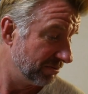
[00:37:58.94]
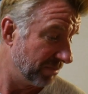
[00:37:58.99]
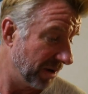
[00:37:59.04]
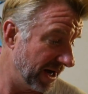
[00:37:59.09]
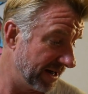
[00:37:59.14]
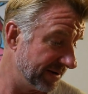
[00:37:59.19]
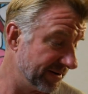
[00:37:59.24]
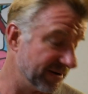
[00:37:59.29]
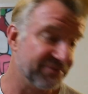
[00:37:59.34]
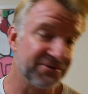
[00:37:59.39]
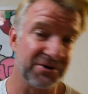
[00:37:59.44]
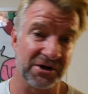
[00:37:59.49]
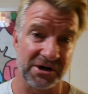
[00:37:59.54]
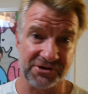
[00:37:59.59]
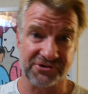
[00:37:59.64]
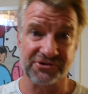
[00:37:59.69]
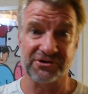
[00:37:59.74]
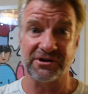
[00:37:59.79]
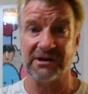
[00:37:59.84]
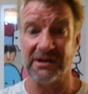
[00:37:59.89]
But if you're
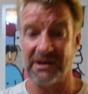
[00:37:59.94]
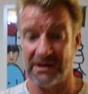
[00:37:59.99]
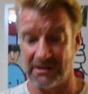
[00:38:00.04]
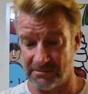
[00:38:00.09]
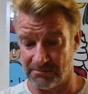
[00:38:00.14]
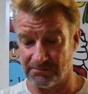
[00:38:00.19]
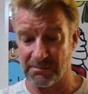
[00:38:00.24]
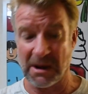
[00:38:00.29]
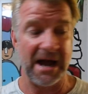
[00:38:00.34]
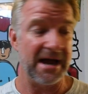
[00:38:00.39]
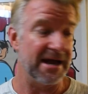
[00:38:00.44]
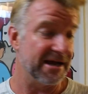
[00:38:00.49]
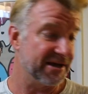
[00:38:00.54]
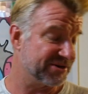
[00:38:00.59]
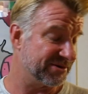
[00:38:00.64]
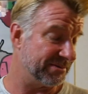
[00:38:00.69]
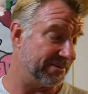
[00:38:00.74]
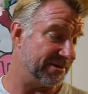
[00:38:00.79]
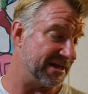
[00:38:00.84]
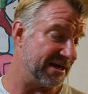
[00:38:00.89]
interested in buying
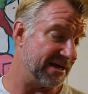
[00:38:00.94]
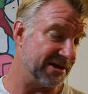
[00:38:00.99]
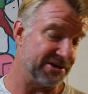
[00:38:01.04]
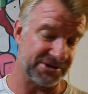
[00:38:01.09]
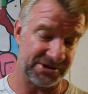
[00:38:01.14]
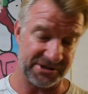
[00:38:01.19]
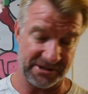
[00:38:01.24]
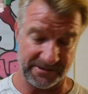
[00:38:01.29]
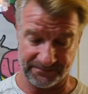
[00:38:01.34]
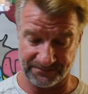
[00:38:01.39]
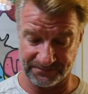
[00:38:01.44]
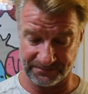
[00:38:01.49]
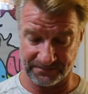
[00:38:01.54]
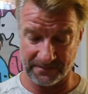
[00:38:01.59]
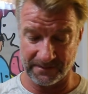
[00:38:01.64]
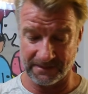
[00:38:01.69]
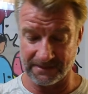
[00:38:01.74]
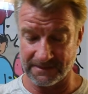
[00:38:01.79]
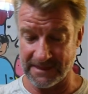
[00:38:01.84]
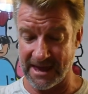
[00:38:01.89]
some of this,
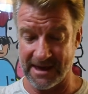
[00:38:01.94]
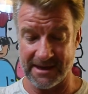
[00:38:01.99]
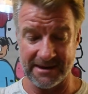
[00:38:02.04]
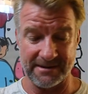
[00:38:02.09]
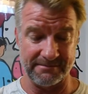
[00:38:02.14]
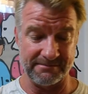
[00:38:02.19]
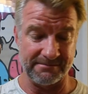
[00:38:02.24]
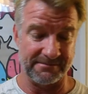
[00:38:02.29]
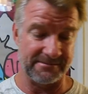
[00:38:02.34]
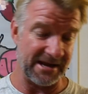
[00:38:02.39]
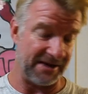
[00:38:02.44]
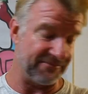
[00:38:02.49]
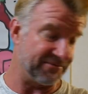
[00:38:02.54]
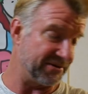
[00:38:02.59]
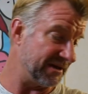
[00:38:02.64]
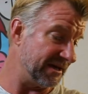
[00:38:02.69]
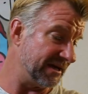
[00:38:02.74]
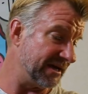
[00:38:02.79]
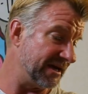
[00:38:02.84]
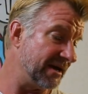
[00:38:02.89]
then
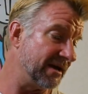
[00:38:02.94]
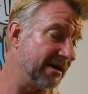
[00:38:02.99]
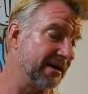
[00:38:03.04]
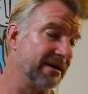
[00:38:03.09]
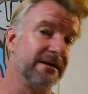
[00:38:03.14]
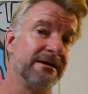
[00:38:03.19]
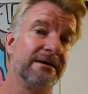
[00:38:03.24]
definitely